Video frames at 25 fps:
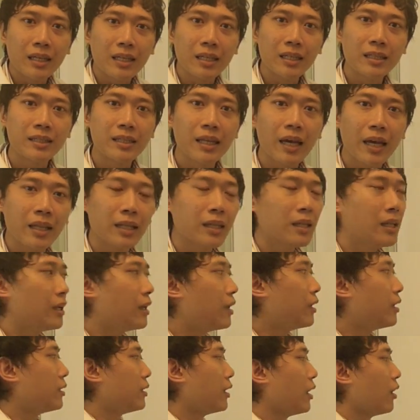is that
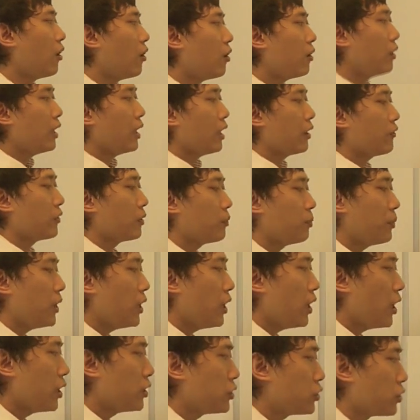they all have a
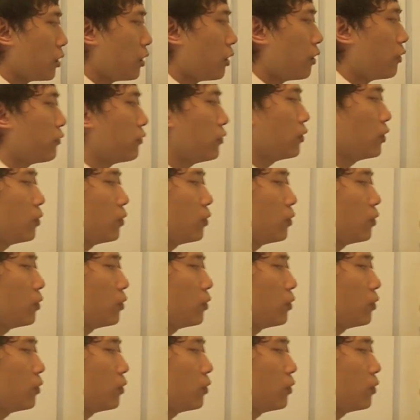pH of